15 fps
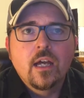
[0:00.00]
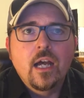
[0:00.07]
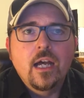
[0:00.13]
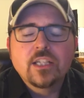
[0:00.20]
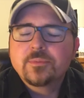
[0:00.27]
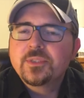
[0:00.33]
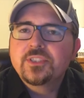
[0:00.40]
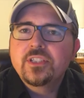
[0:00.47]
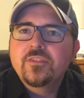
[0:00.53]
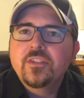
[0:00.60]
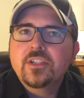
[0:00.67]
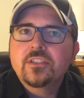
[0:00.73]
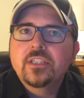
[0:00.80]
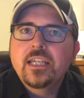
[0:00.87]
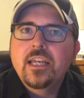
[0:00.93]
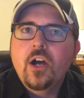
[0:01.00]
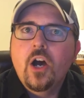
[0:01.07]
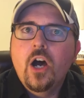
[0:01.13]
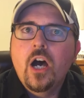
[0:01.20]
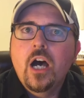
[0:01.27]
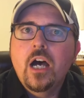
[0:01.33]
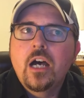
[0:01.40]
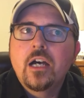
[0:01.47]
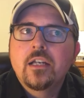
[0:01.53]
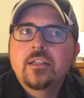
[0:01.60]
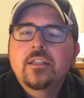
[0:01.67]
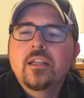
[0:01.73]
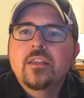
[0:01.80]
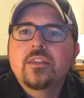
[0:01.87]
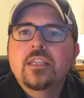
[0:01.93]
specifically
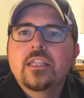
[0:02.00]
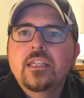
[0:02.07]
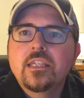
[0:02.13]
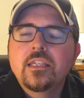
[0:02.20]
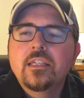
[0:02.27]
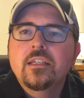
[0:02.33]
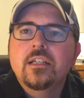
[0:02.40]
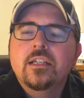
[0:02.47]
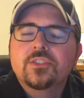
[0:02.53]
on the